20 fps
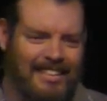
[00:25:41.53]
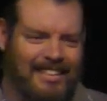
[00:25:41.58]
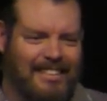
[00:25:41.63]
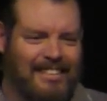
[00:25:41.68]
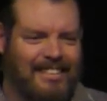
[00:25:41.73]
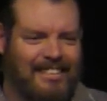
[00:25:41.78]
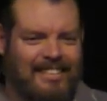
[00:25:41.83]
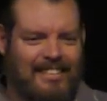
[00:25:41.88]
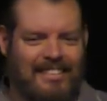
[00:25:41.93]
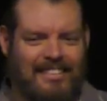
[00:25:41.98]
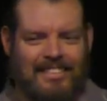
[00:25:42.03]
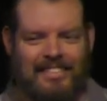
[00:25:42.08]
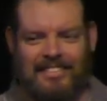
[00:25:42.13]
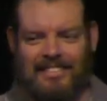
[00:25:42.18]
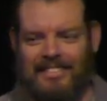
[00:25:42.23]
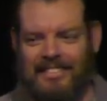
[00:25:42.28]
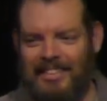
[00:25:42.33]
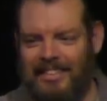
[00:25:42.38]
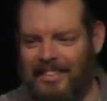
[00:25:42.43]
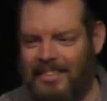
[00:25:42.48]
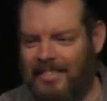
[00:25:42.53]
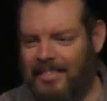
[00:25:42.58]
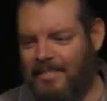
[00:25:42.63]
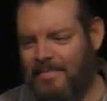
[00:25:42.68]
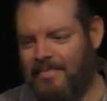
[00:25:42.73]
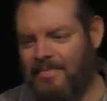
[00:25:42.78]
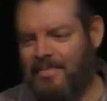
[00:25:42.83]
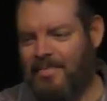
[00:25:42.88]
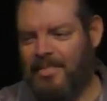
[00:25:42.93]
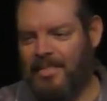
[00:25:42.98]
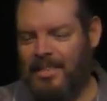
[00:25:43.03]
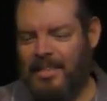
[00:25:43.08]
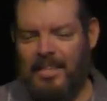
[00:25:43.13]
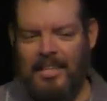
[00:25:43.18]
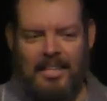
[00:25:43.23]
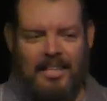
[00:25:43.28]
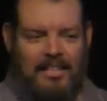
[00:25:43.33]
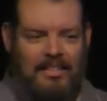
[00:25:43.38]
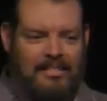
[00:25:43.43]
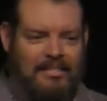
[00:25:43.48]
yeah,
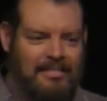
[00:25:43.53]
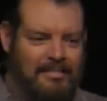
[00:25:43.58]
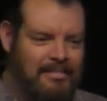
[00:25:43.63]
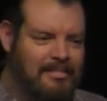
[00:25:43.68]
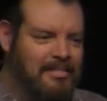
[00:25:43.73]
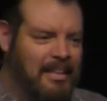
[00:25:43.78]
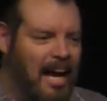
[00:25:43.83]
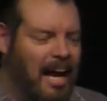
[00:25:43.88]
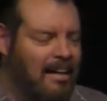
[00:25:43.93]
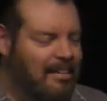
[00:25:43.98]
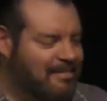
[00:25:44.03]
I hope there's no